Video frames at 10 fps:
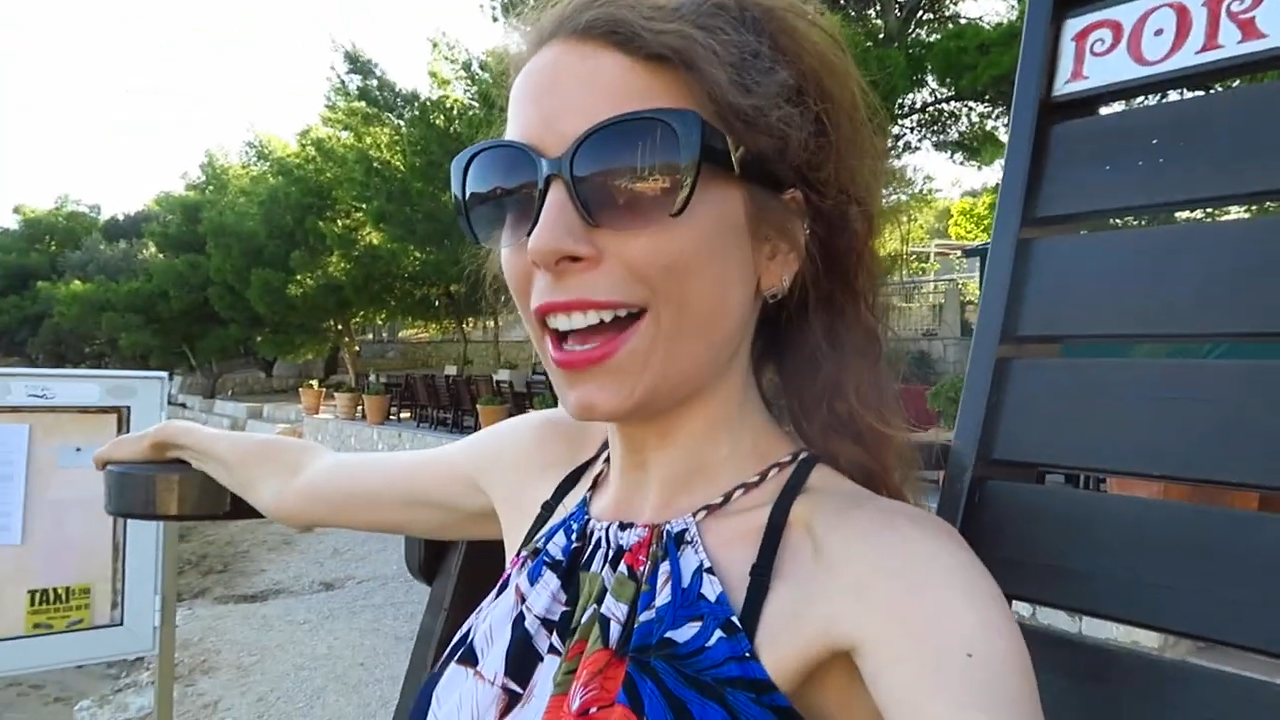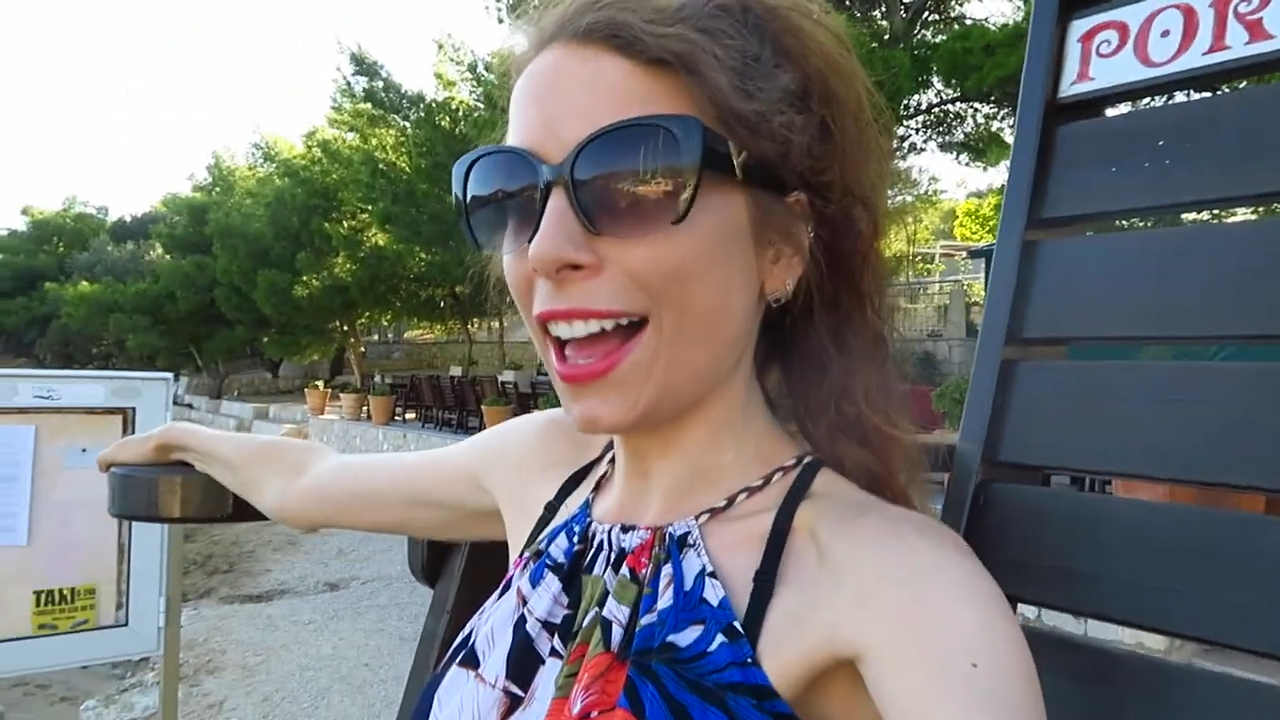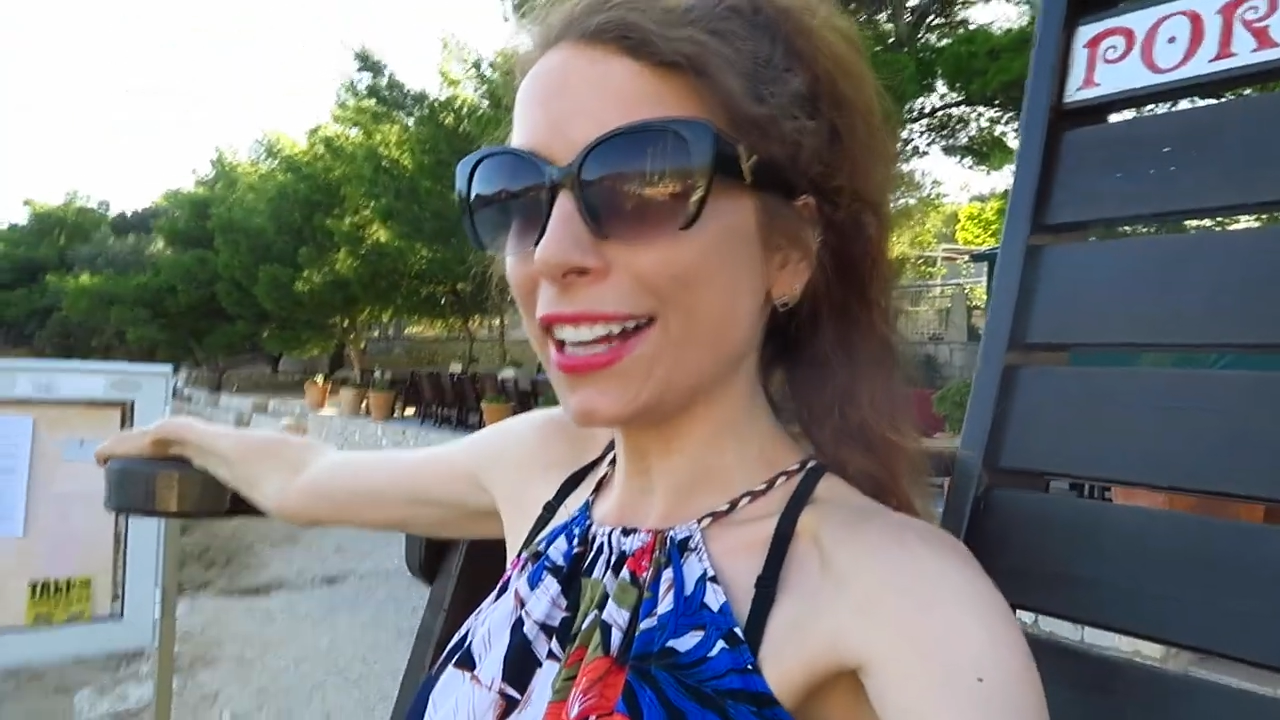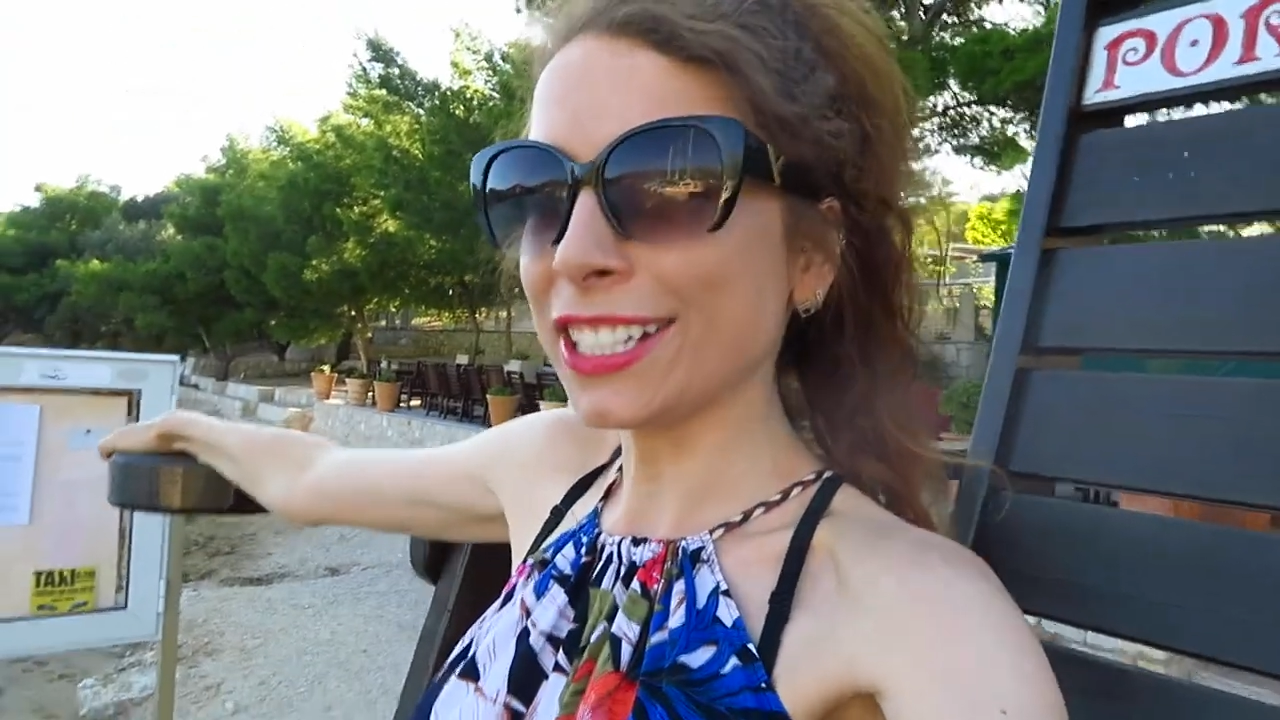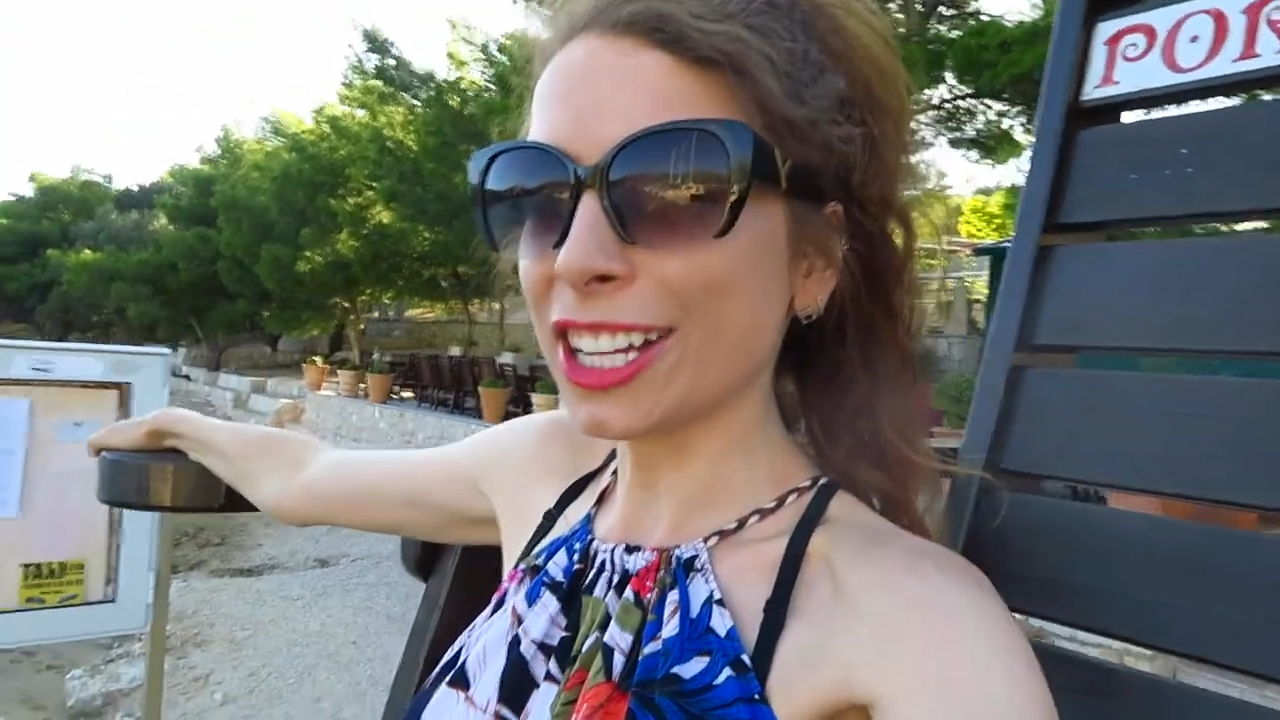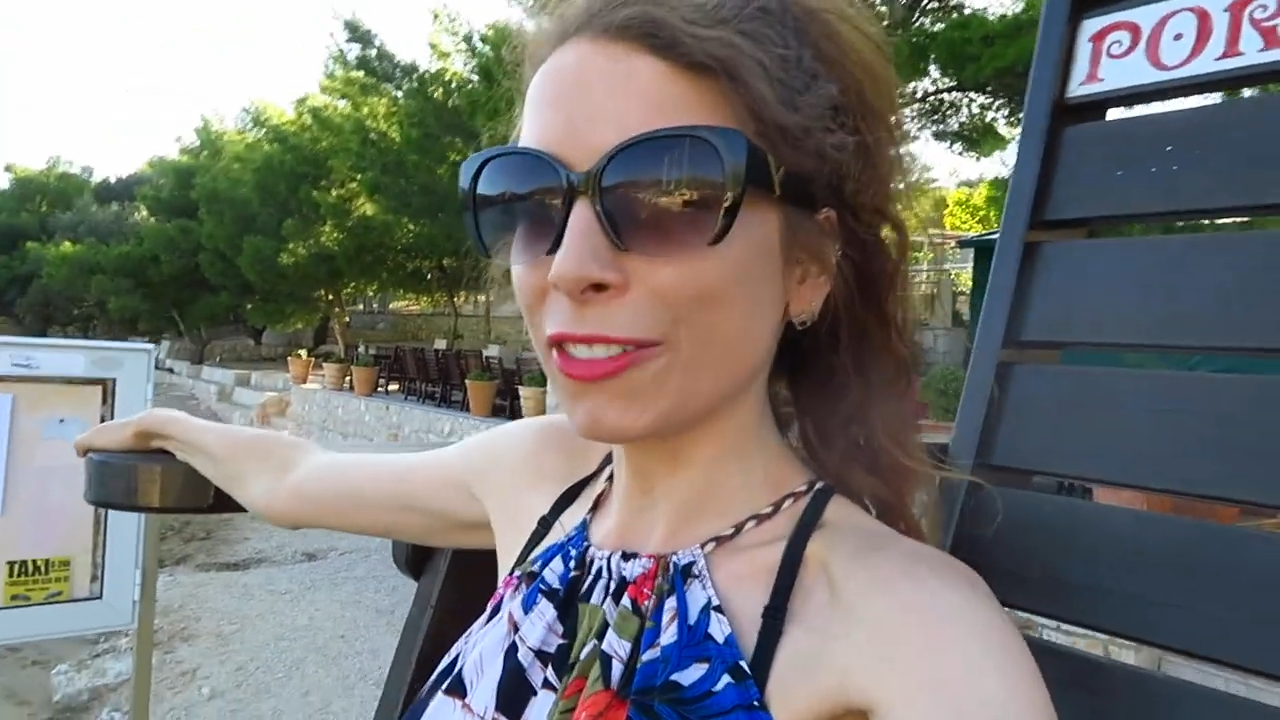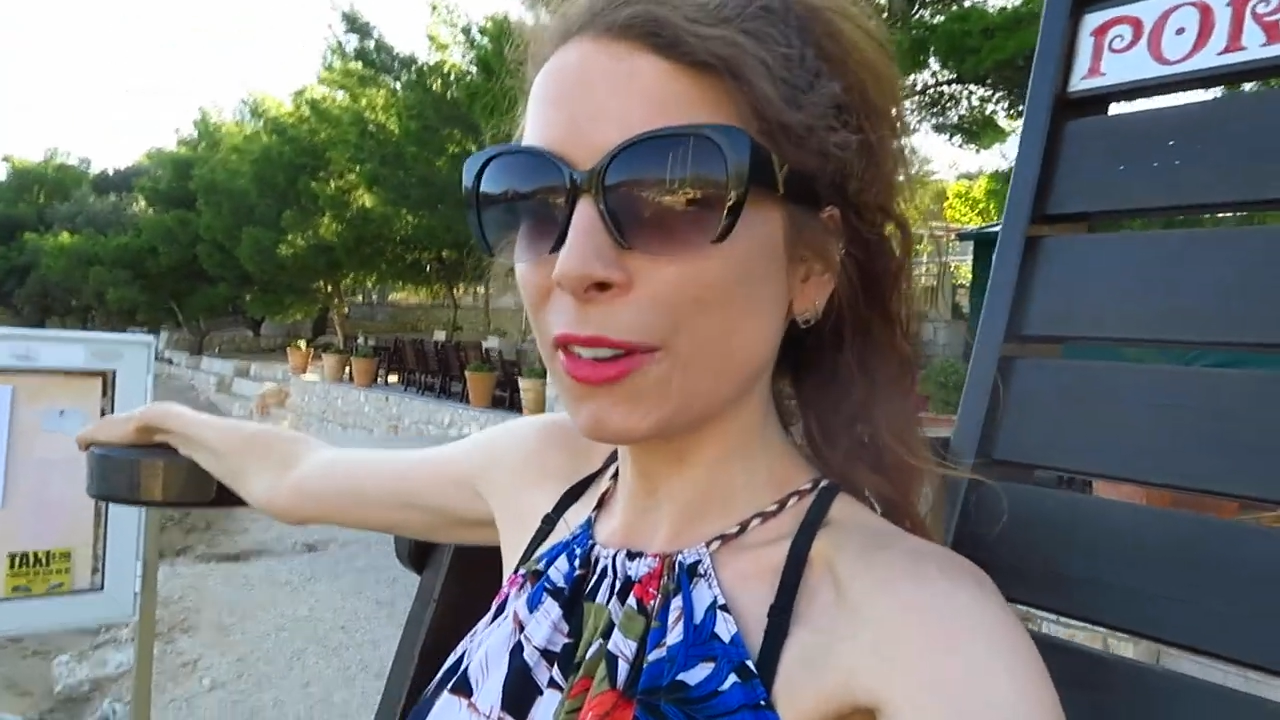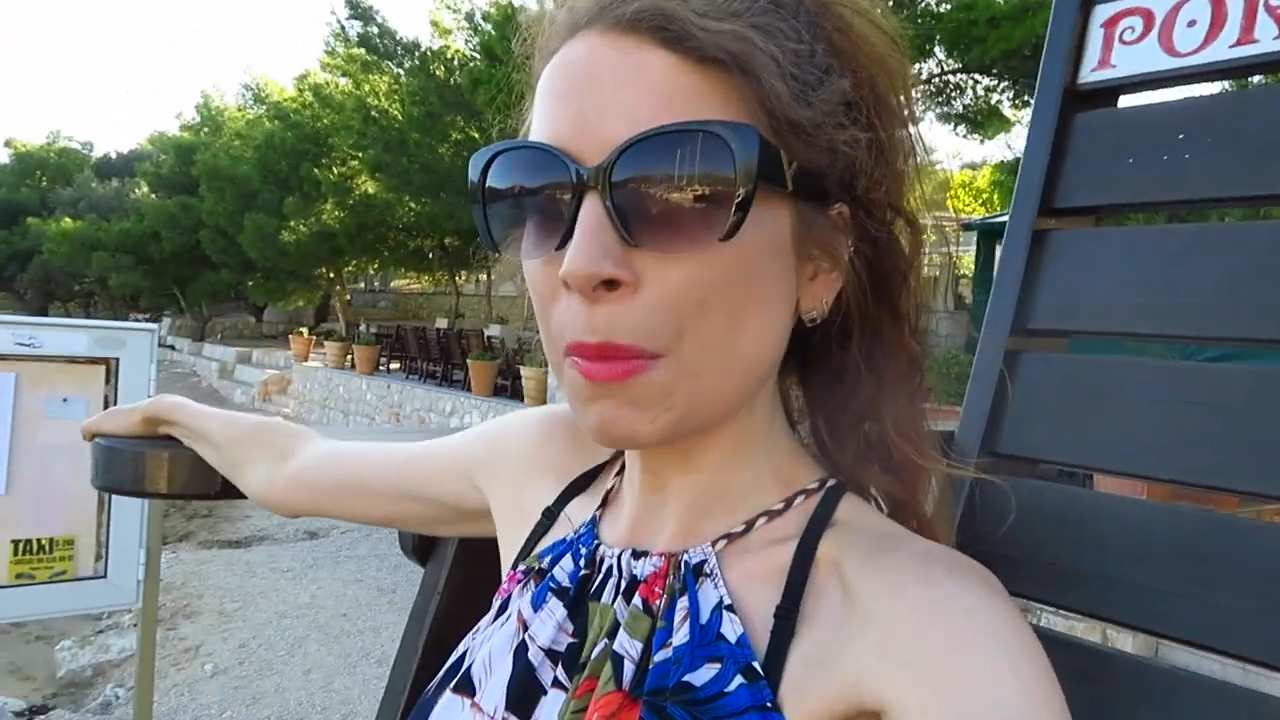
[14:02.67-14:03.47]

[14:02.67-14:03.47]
I check the